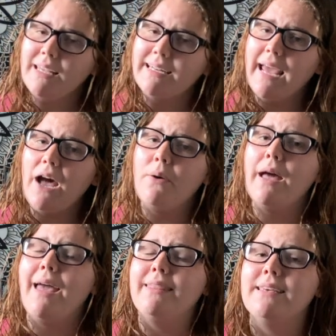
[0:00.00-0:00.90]
Now,
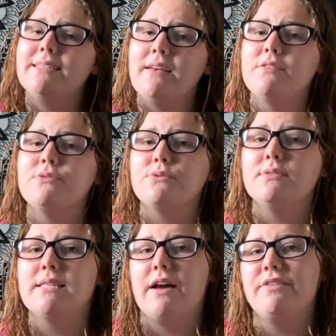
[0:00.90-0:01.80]
these 7
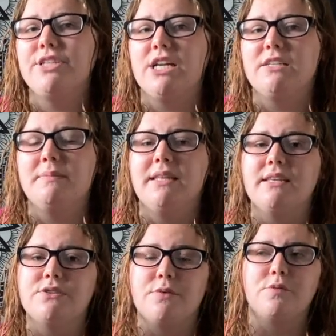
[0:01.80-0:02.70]
schools that rejected me,
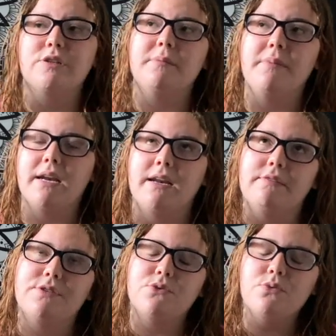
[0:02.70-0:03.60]
these are more
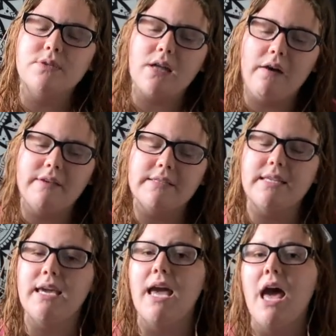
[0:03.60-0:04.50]
competitive schools,
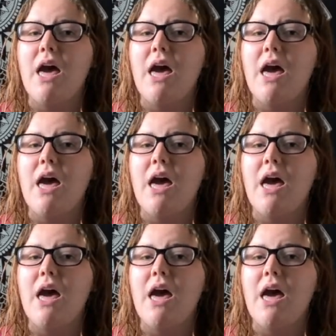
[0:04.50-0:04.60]
obviously.